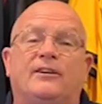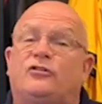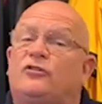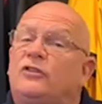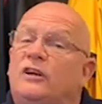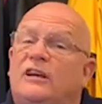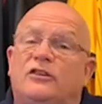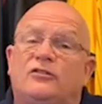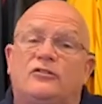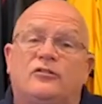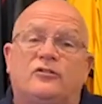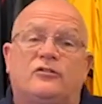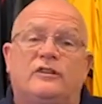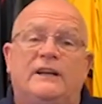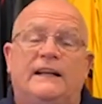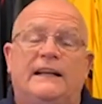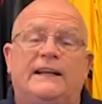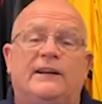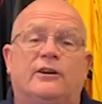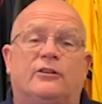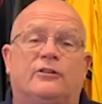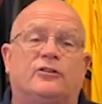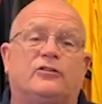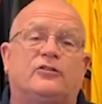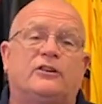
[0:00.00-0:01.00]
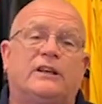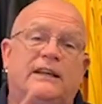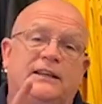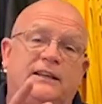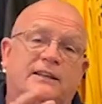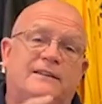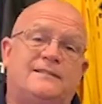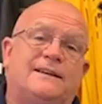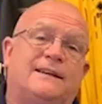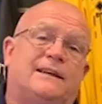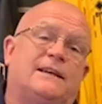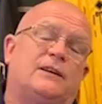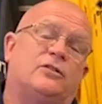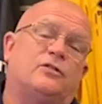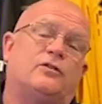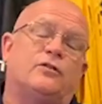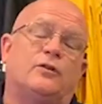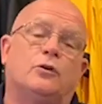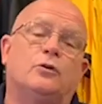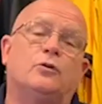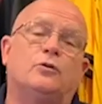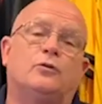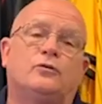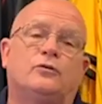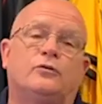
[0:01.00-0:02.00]
The season's nearly on. us get your tickets,
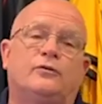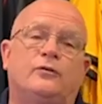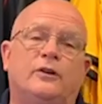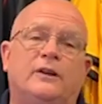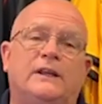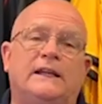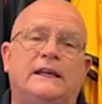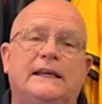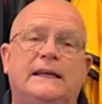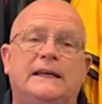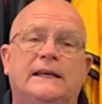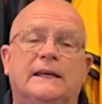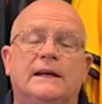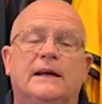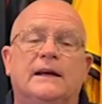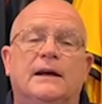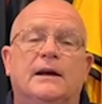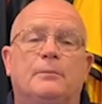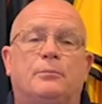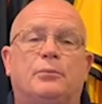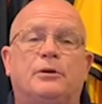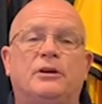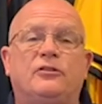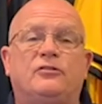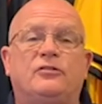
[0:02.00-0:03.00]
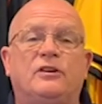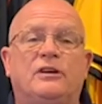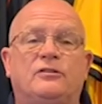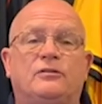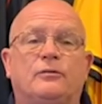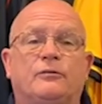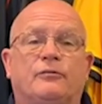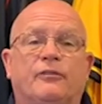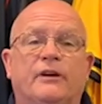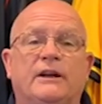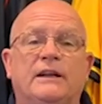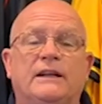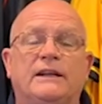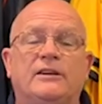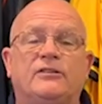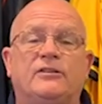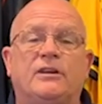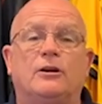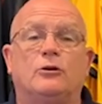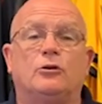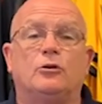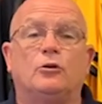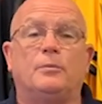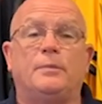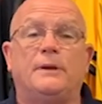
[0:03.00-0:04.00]
of course, for the pre-season friendlies.
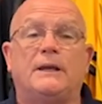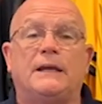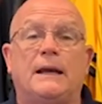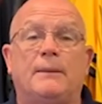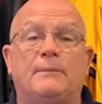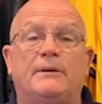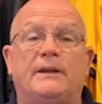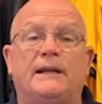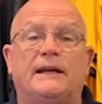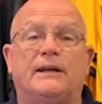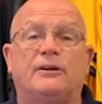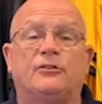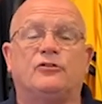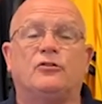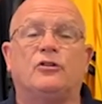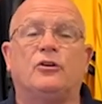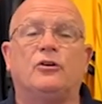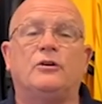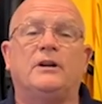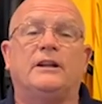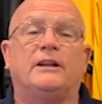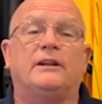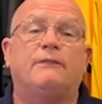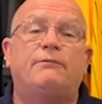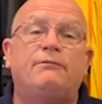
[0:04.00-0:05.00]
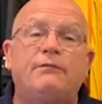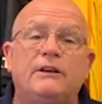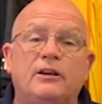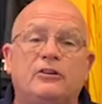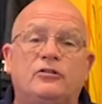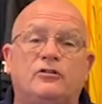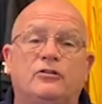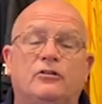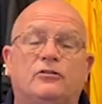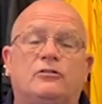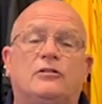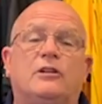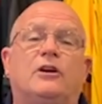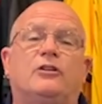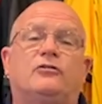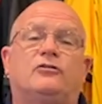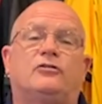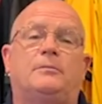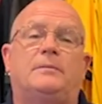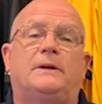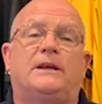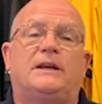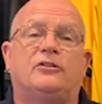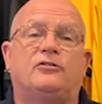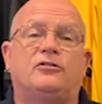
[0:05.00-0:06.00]
They'll all be coming out soon. And the fixtures, lots
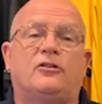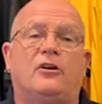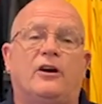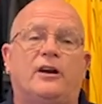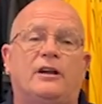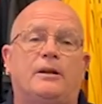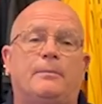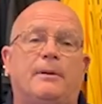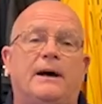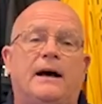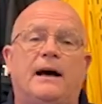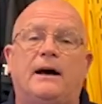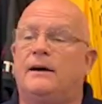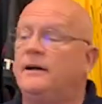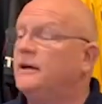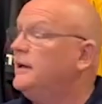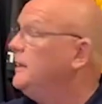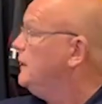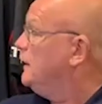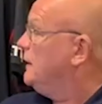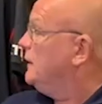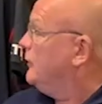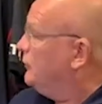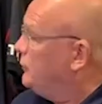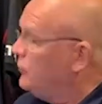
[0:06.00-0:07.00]
to be excited about.